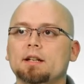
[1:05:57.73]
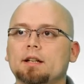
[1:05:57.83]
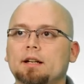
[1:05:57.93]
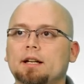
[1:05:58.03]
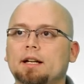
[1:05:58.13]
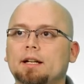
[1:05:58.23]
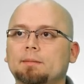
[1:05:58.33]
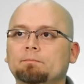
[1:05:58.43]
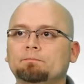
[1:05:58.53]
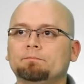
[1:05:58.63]

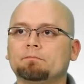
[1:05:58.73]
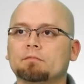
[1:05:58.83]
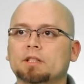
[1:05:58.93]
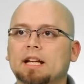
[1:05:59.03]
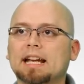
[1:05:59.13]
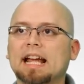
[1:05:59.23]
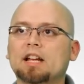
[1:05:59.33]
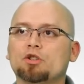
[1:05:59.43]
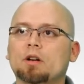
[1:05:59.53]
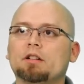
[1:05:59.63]
And
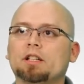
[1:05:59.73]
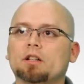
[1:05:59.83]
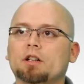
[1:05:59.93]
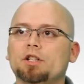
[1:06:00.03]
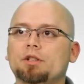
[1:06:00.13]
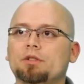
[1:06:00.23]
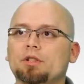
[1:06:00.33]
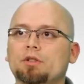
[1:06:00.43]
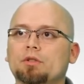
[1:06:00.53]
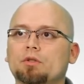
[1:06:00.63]
Andrew, I would encourage you
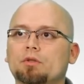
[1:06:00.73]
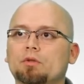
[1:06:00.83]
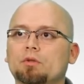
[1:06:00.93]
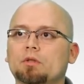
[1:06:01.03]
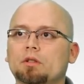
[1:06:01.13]
to,